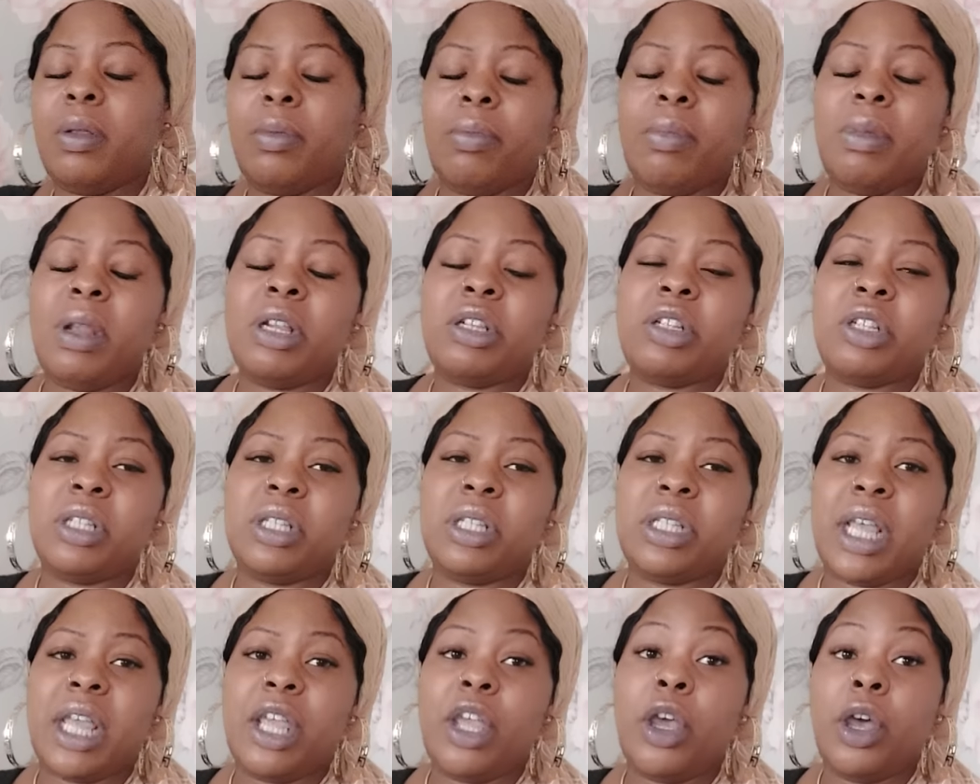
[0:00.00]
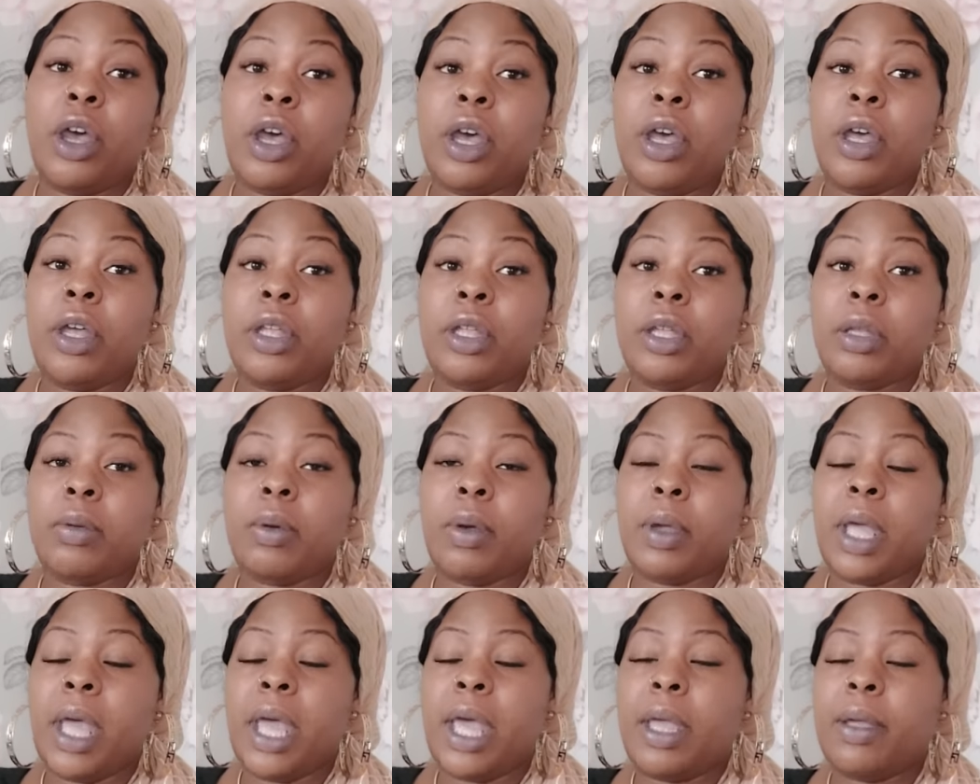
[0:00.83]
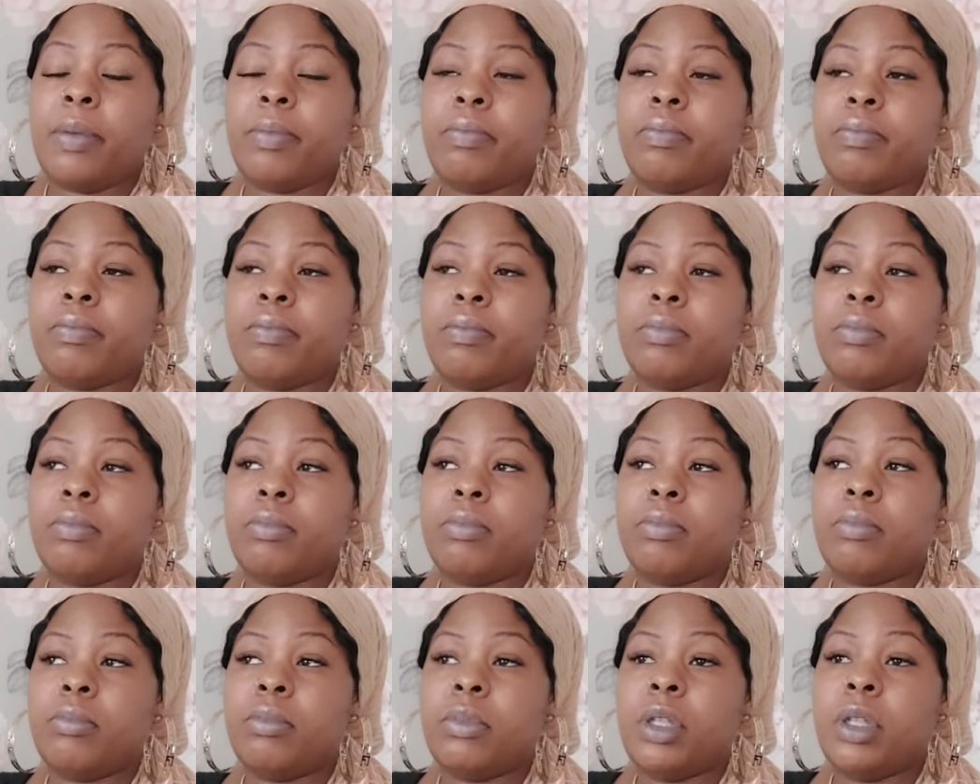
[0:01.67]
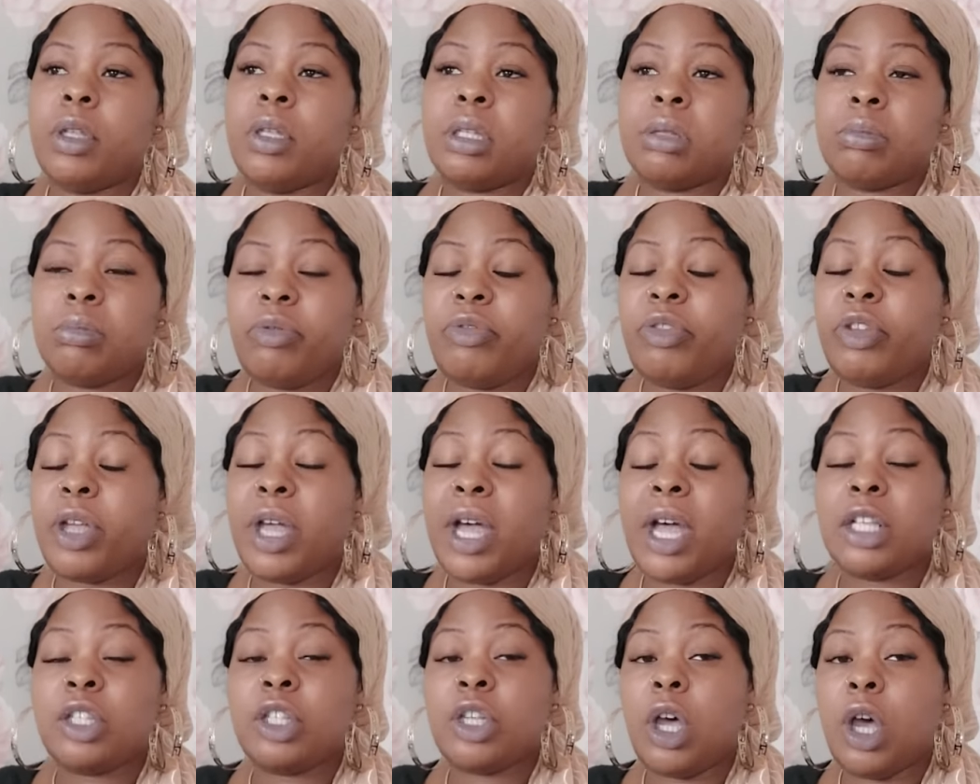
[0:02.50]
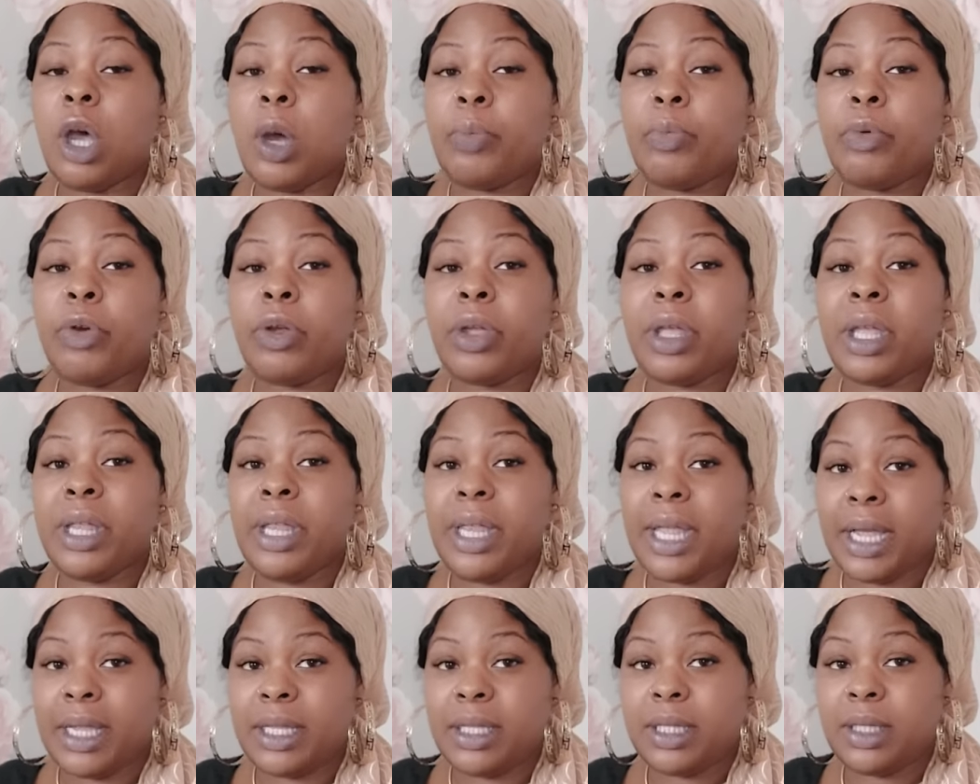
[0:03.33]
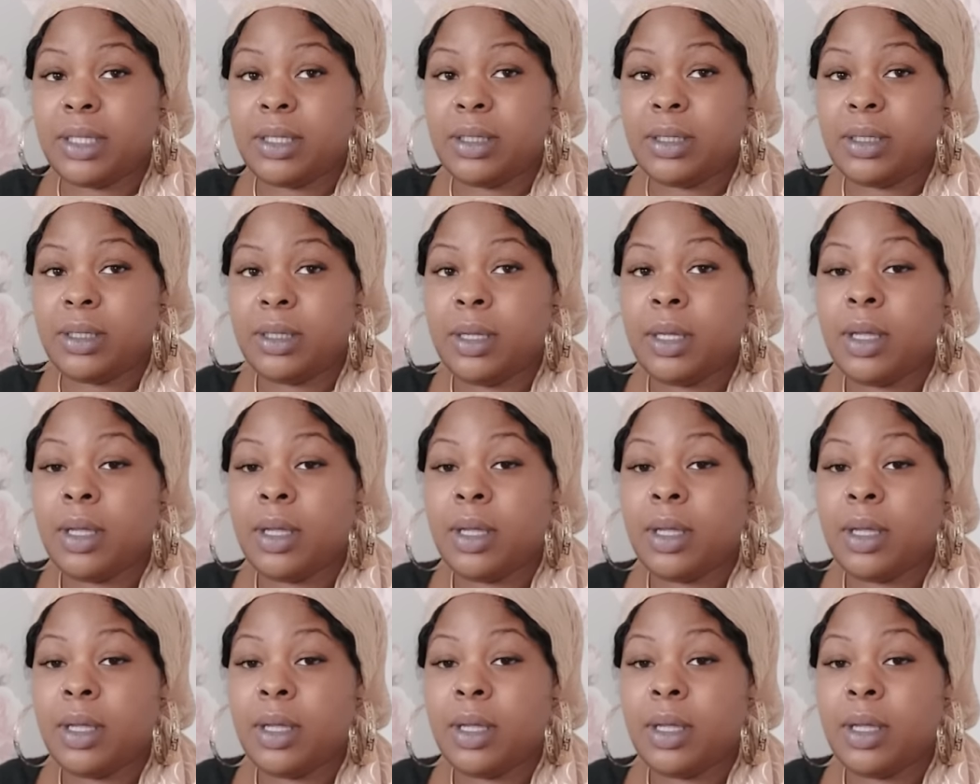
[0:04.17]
let's just say, hurt you, okay? Some of you guys, heartbroken, yes.